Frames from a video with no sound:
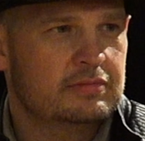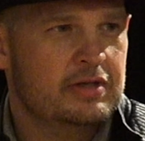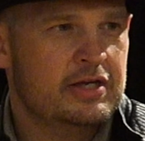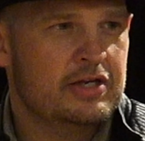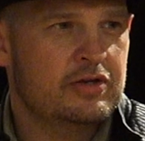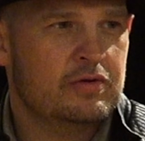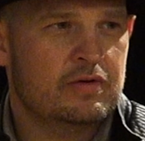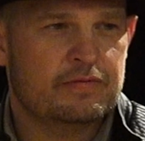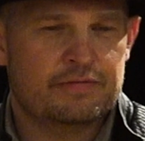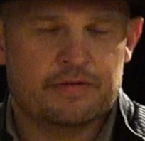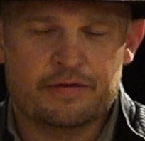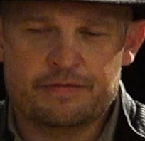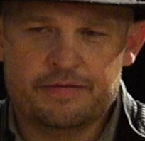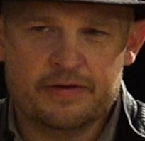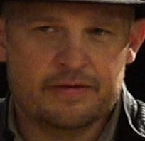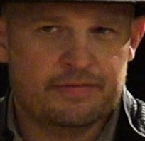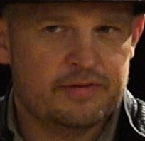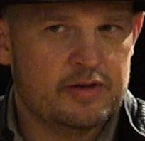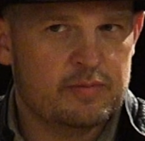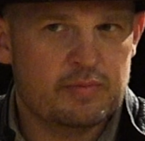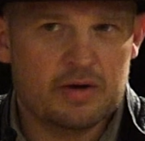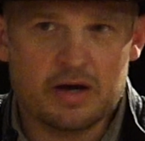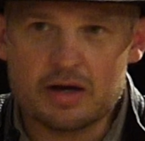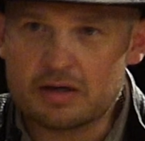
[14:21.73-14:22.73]
He'd do it for
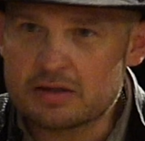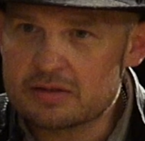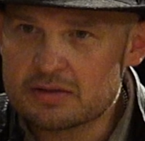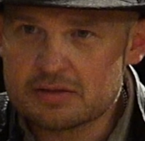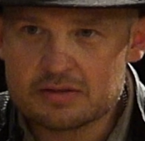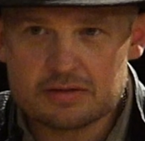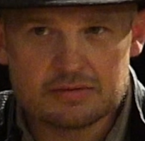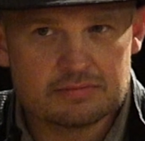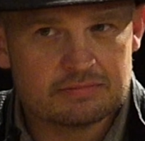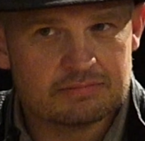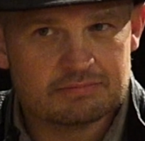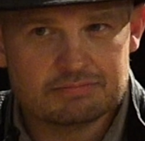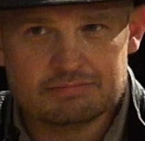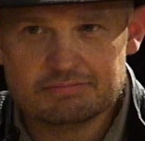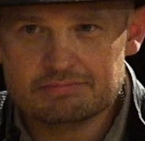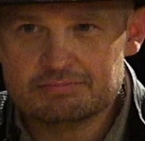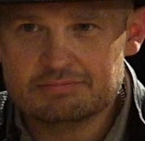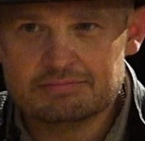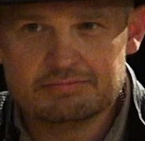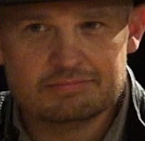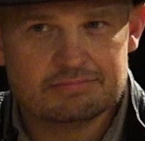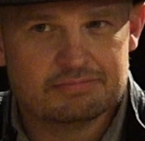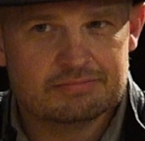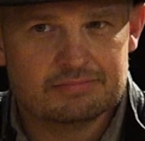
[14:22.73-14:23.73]
fifty bucks
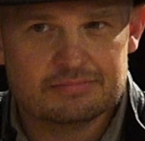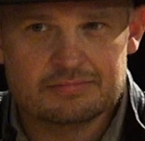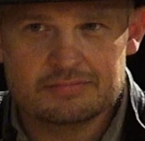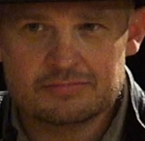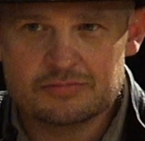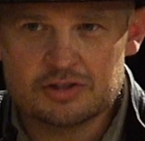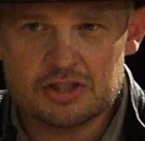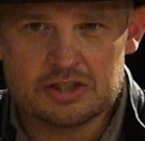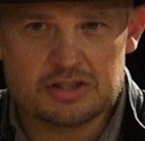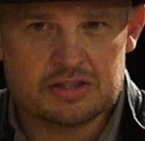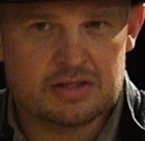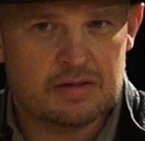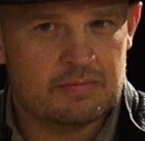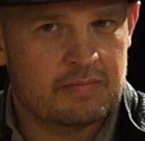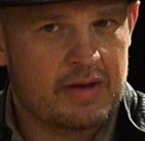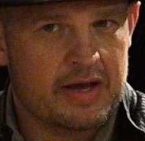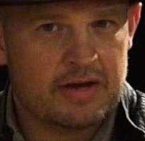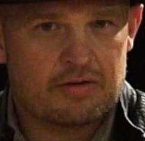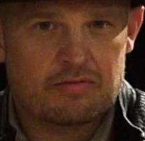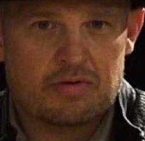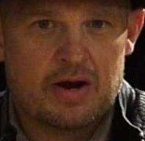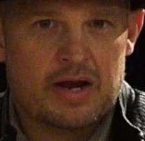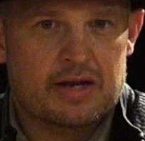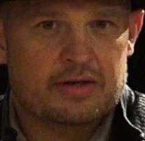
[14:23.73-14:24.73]
just to
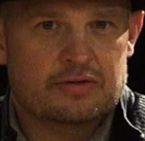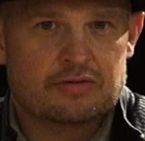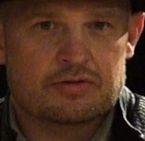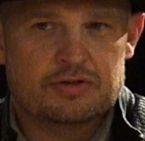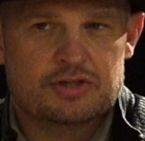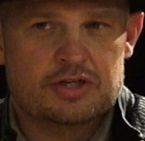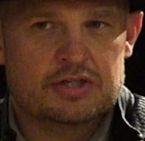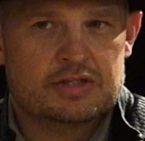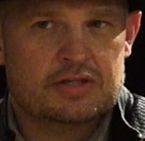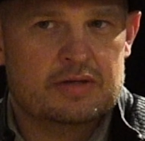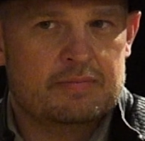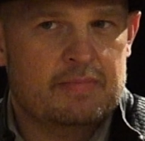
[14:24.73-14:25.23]
make rent or just